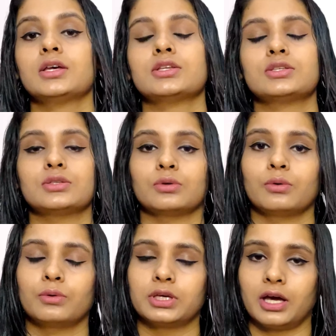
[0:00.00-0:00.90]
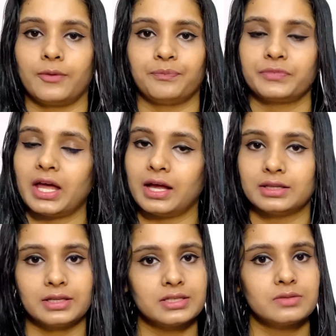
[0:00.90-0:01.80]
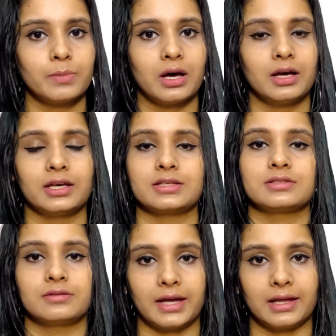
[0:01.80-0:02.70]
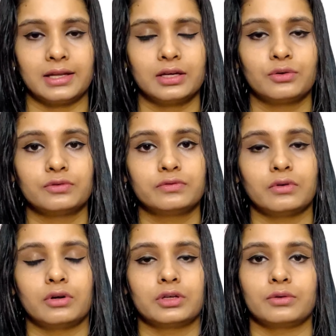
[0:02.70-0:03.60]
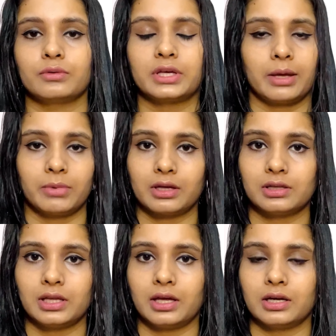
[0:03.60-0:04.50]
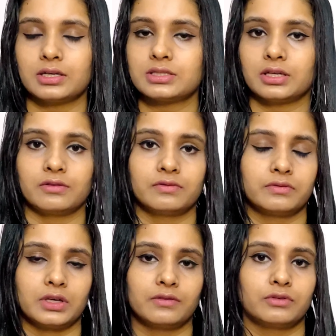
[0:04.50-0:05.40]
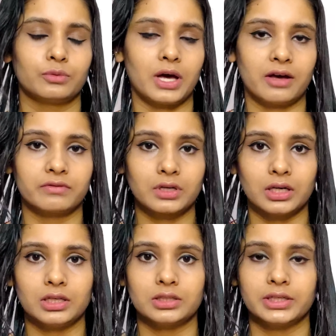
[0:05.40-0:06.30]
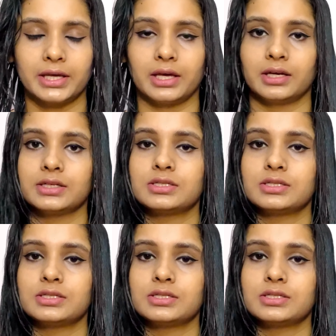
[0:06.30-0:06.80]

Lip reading: So yeah, and this spa is really good for chemical hairs if you have colored hairs.